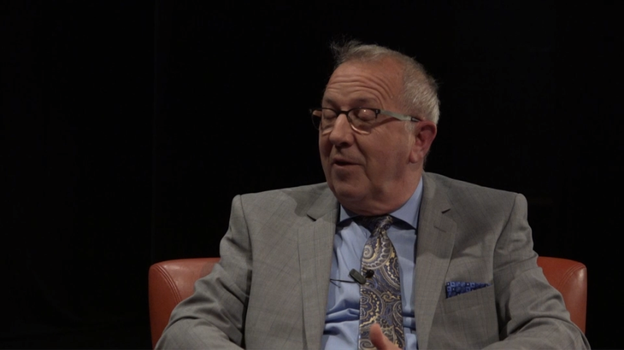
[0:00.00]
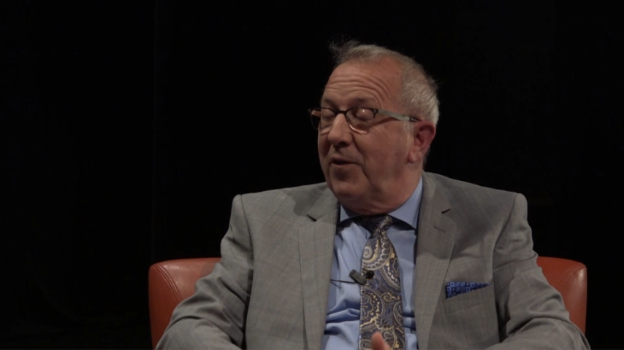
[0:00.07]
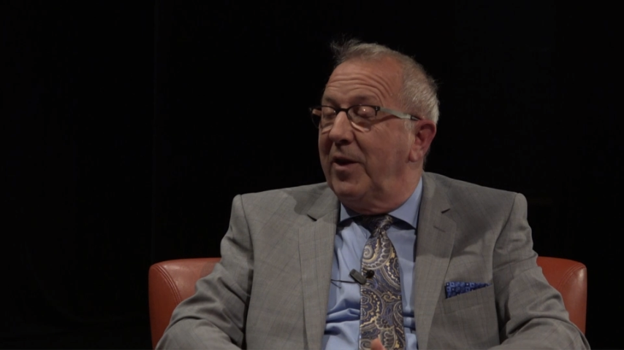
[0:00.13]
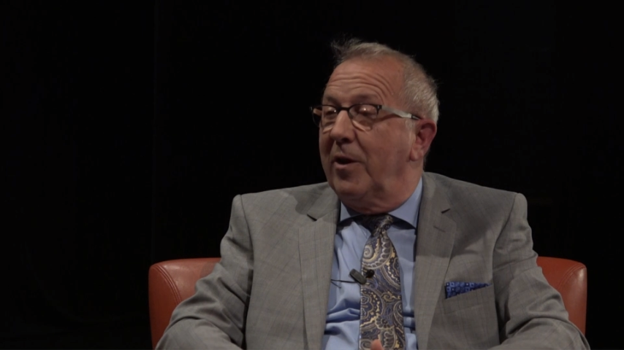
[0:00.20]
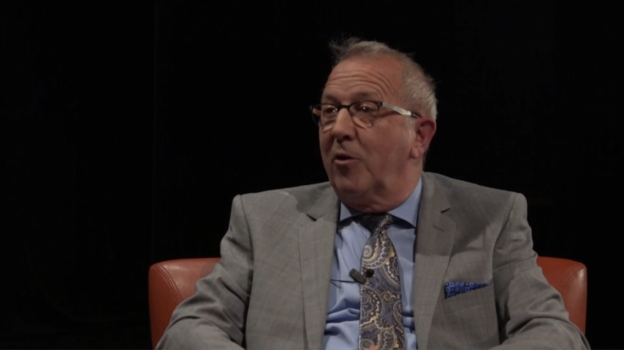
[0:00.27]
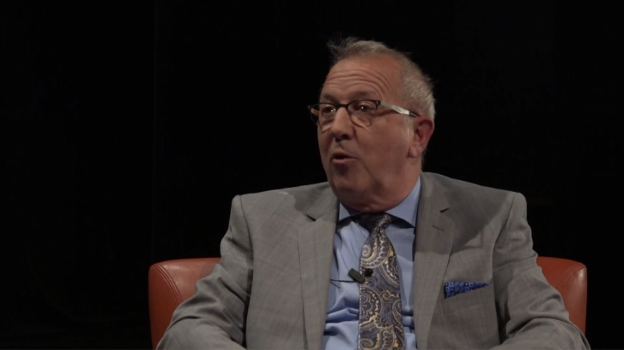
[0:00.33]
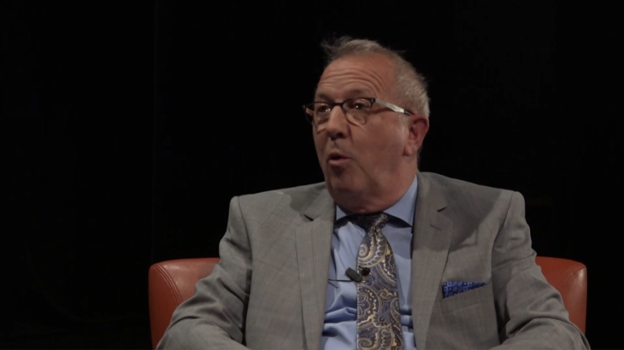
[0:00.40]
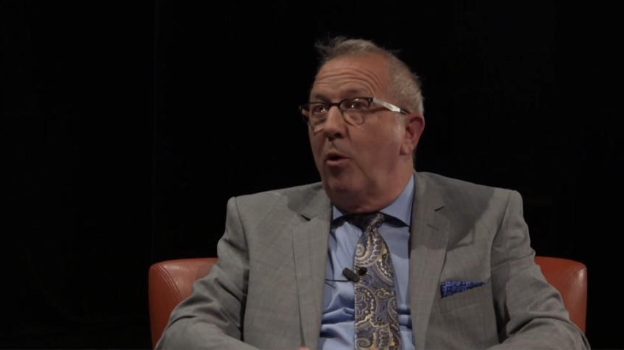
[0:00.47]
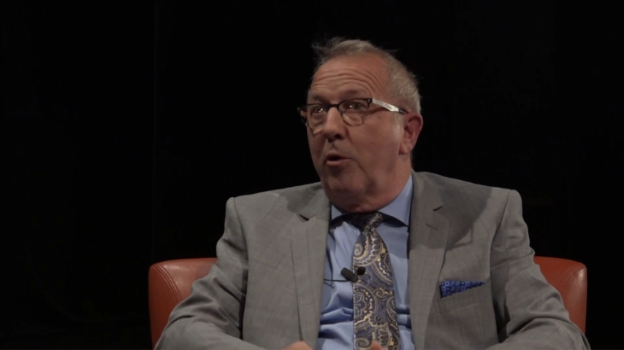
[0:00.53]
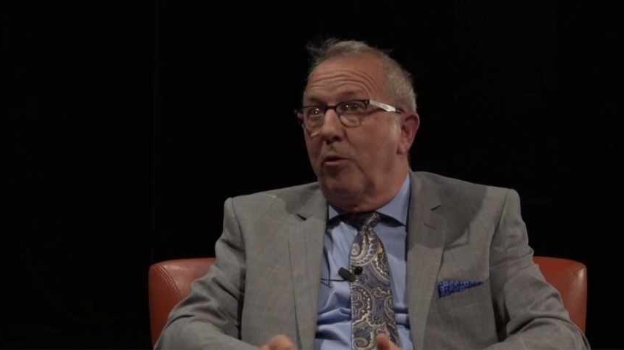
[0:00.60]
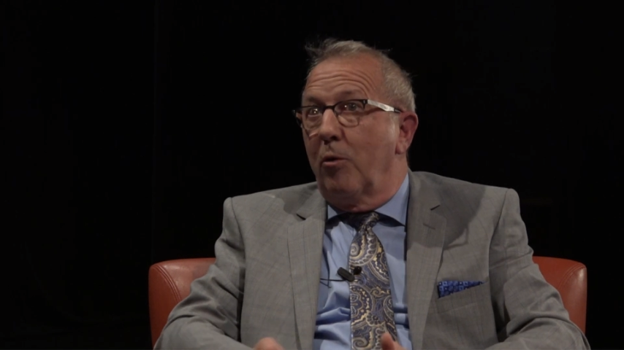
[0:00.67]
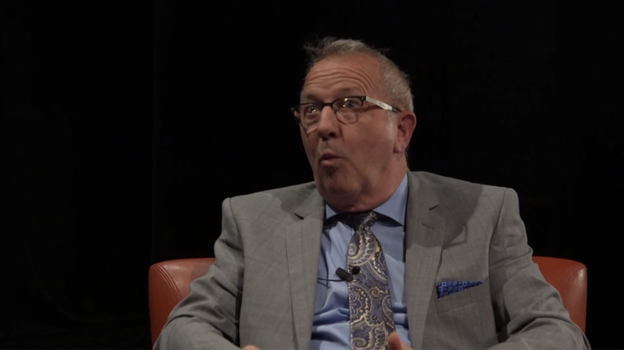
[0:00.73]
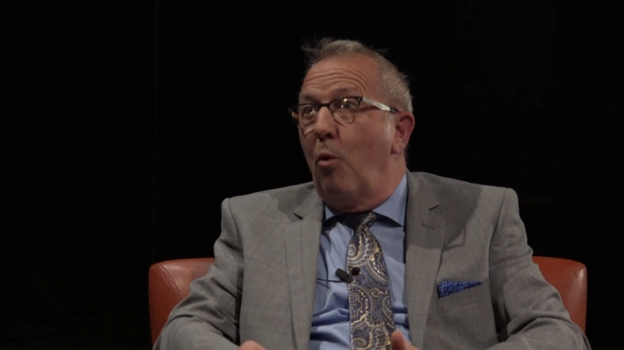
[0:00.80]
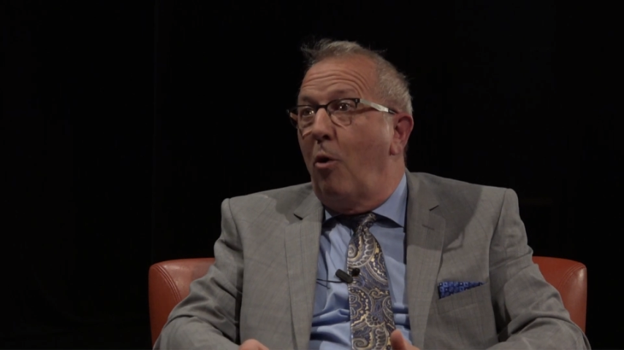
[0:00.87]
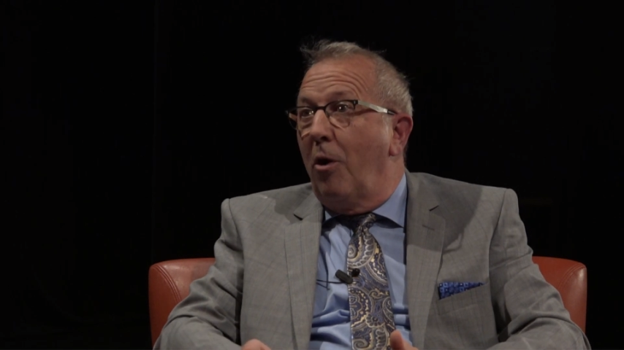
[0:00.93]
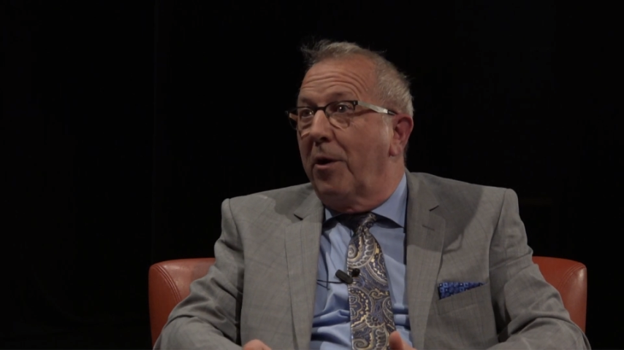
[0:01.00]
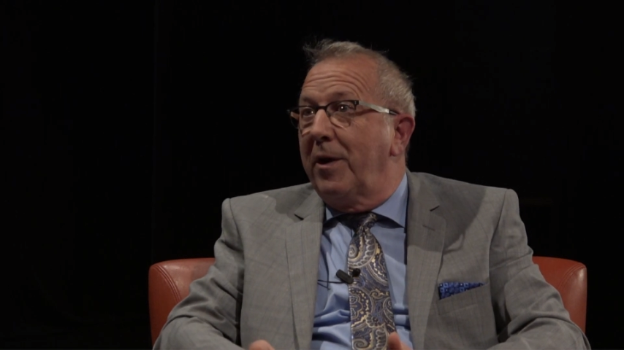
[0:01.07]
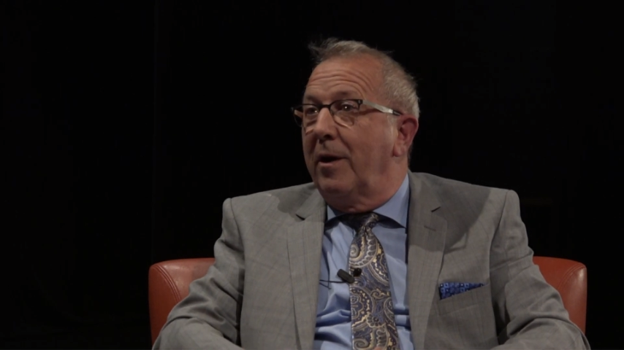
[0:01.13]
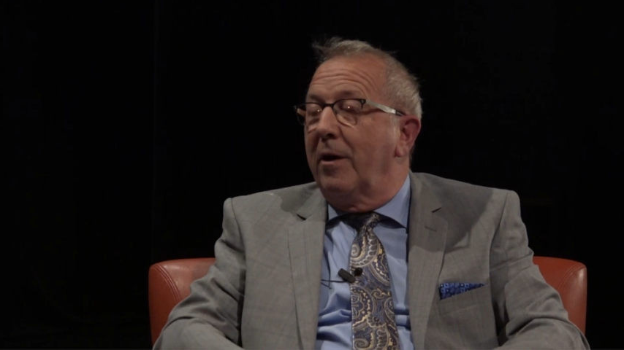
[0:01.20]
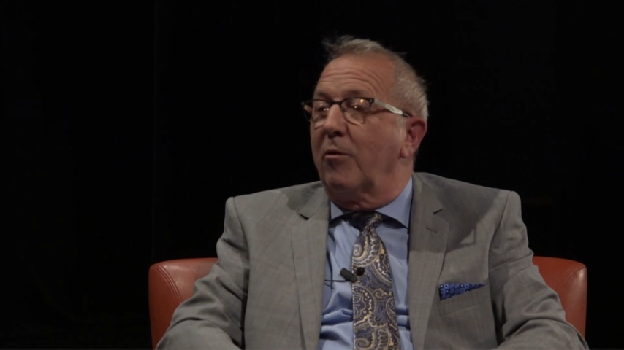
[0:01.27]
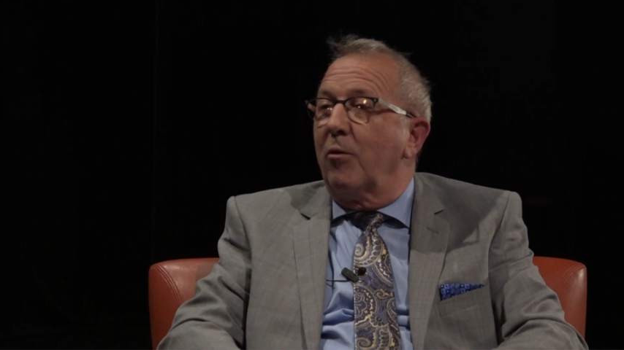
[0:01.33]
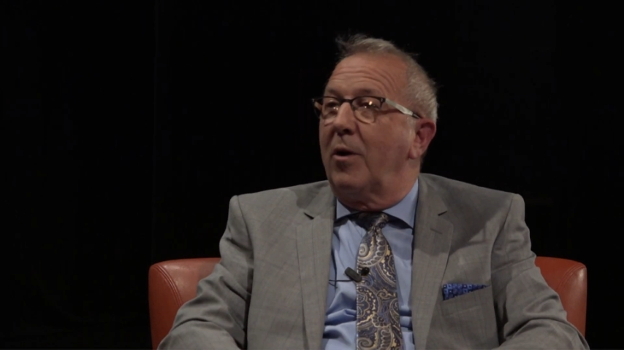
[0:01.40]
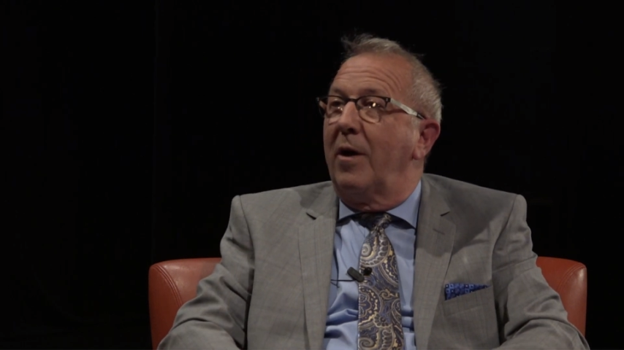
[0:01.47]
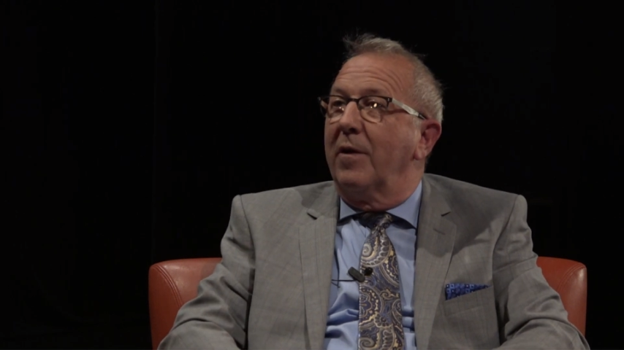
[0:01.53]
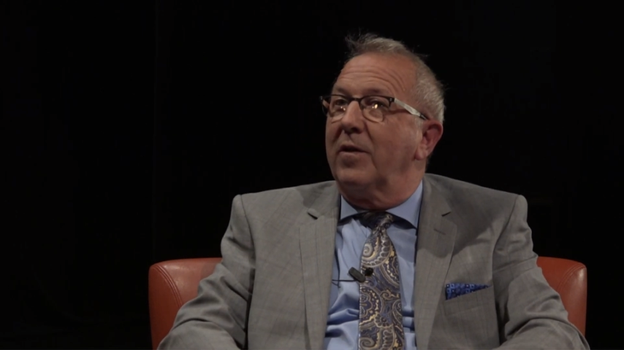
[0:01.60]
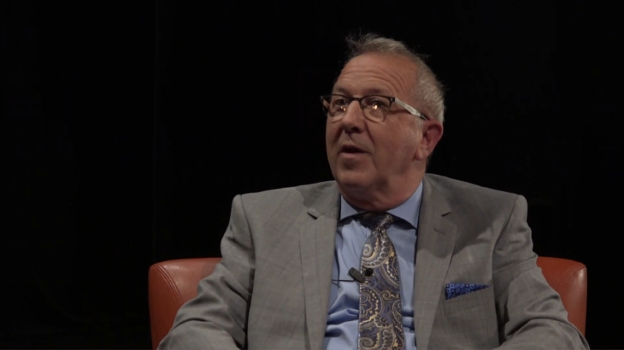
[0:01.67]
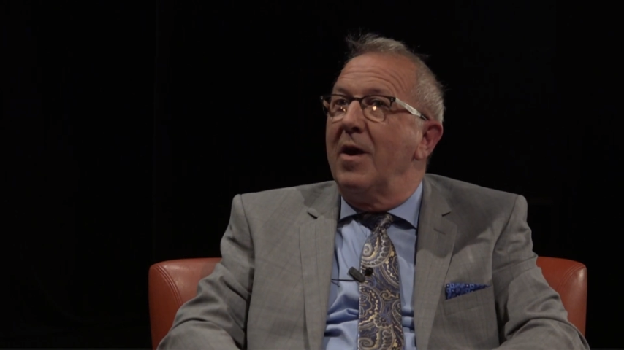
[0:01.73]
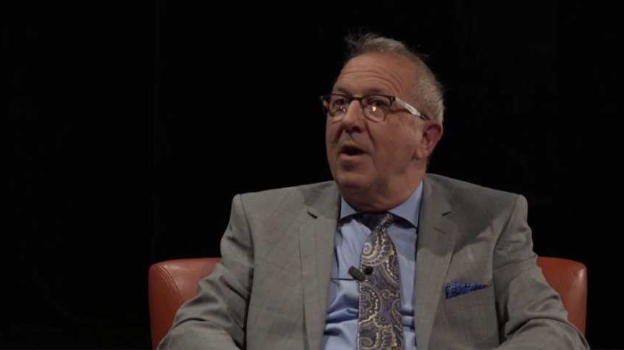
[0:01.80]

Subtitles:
vehicle or you're walking across.